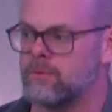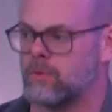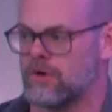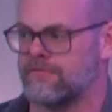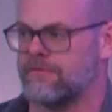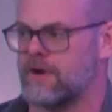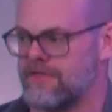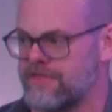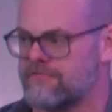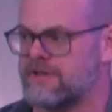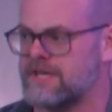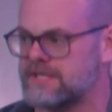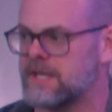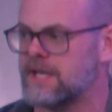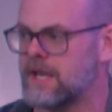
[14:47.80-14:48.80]
one of our 3
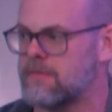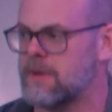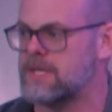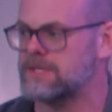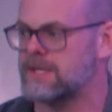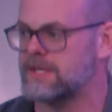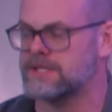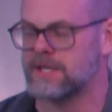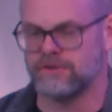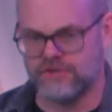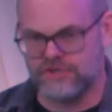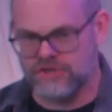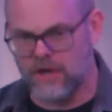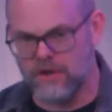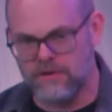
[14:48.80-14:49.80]
Sunday meetings. So
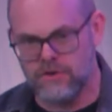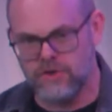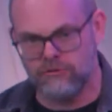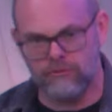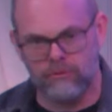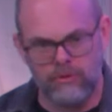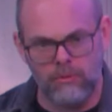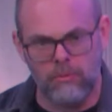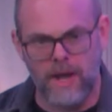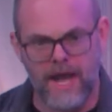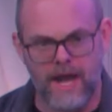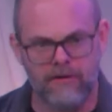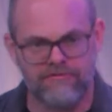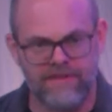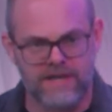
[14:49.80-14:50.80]
just so you're all
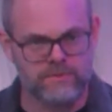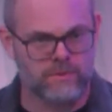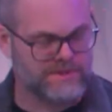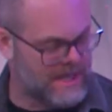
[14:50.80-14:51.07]
aware of that's what's